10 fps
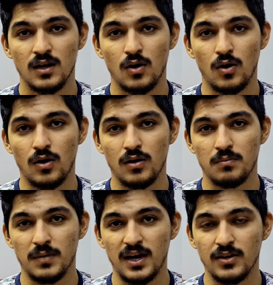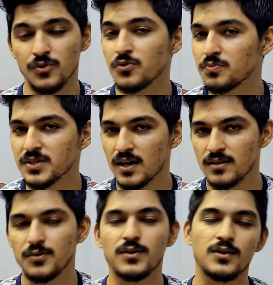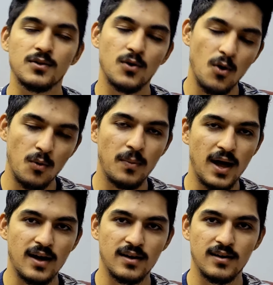on my YouTube channel. You can go back